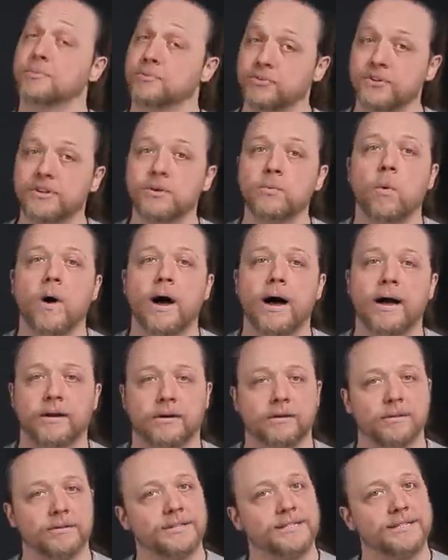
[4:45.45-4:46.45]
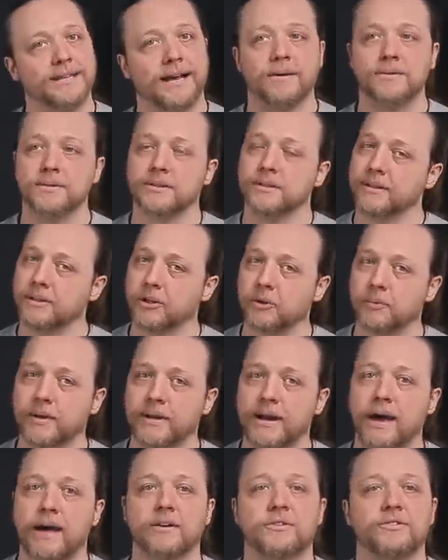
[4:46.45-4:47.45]
Pretty wild, sounds a little
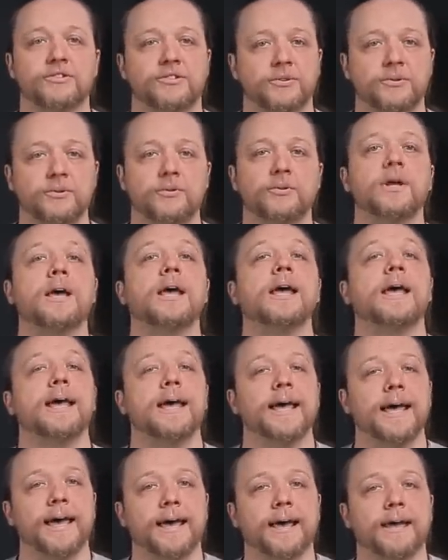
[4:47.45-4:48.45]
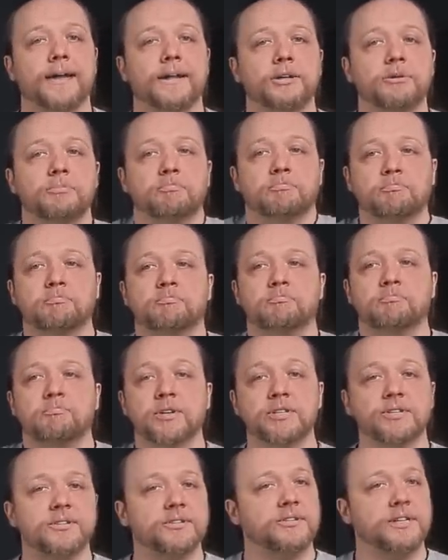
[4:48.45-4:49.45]
bit out of tune, and
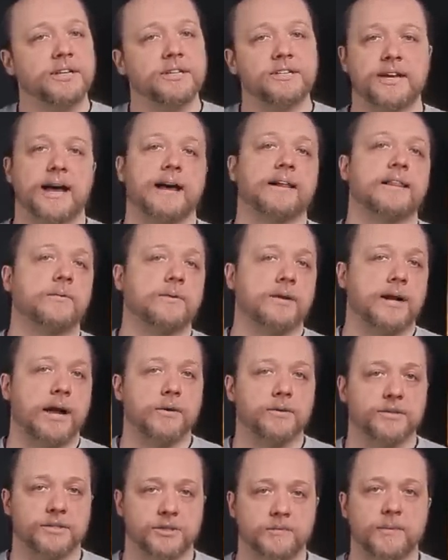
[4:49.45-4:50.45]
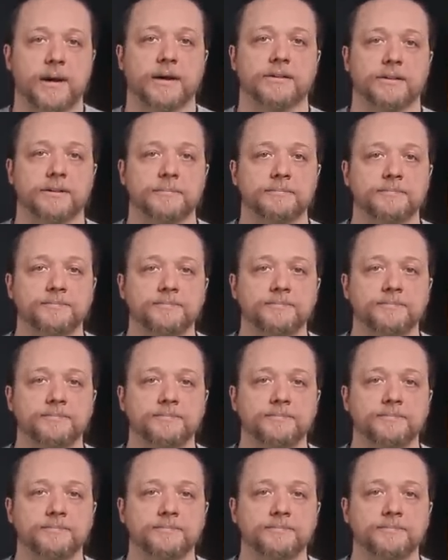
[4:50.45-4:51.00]
this is exactly what I was expecting.